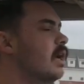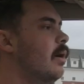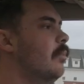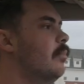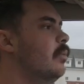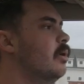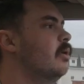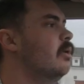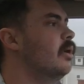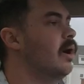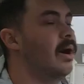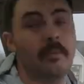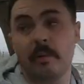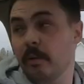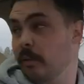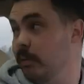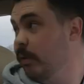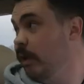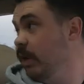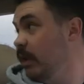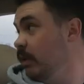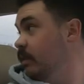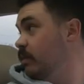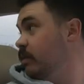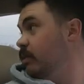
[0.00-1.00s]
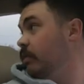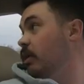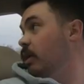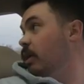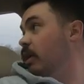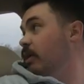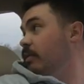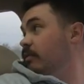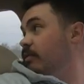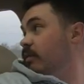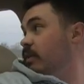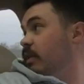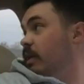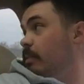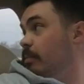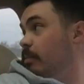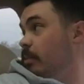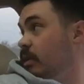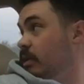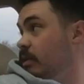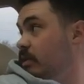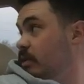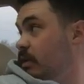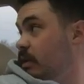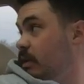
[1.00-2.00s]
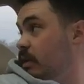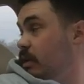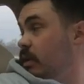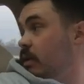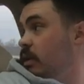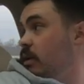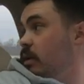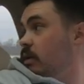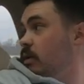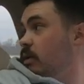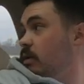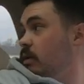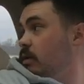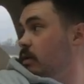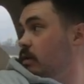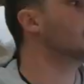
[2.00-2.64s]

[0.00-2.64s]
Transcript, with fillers: I'm gonna wait until after that Mustang.